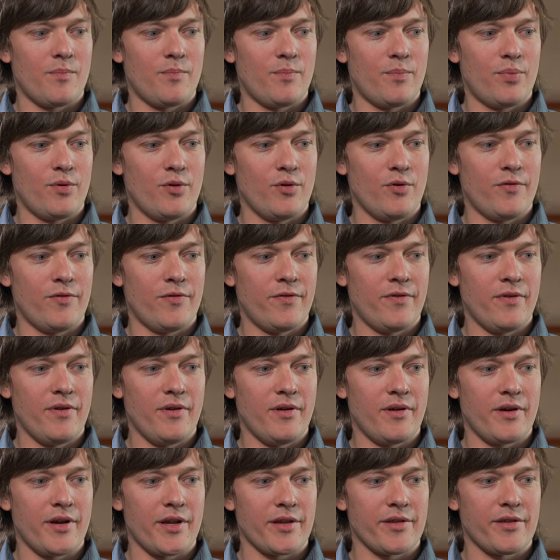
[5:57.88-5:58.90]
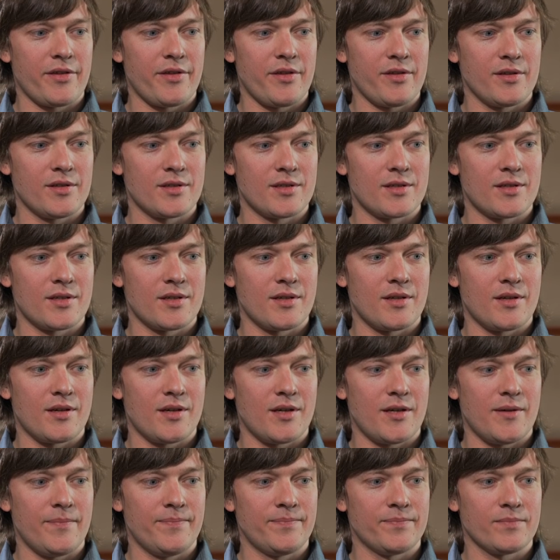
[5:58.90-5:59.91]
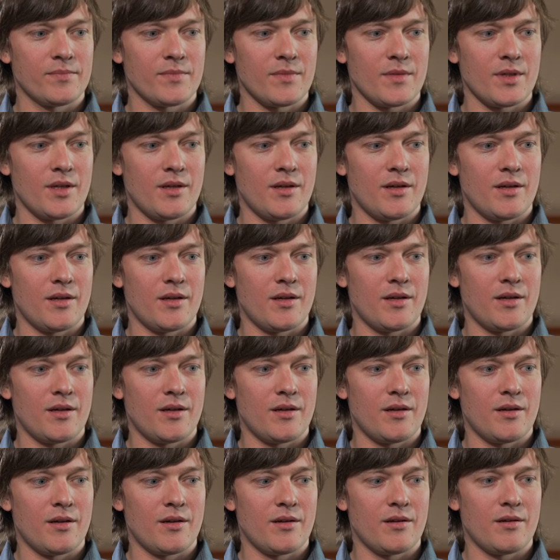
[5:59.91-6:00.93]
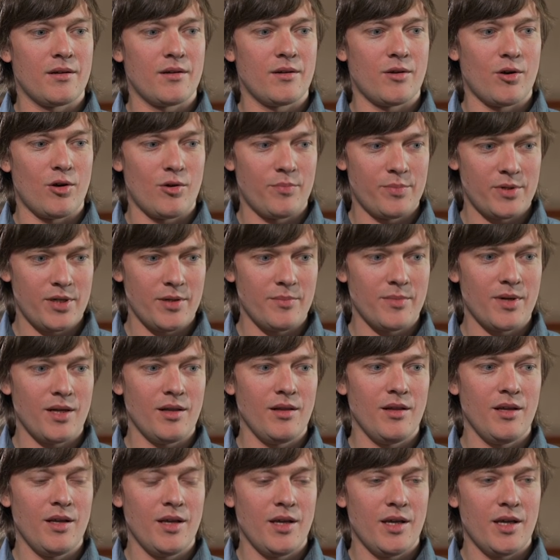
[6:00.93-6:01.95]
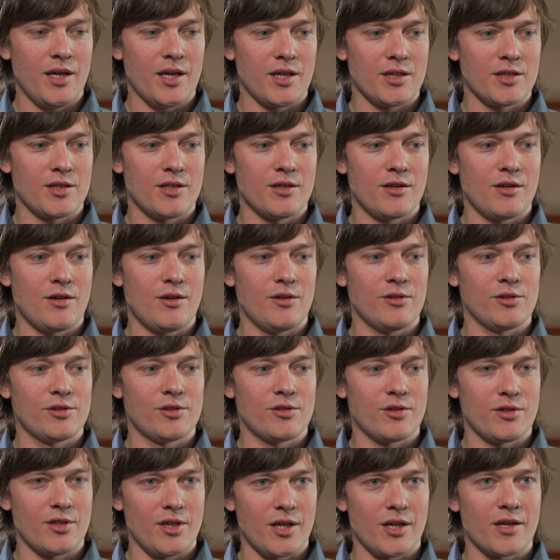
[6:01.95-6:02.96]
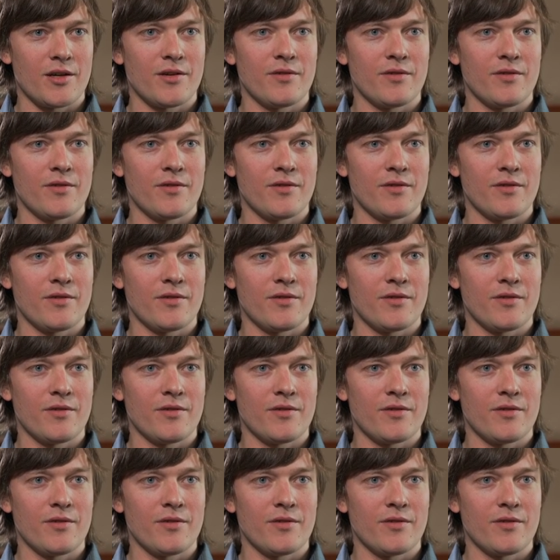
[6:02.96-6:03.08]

proof length is optimal. And also, yeah,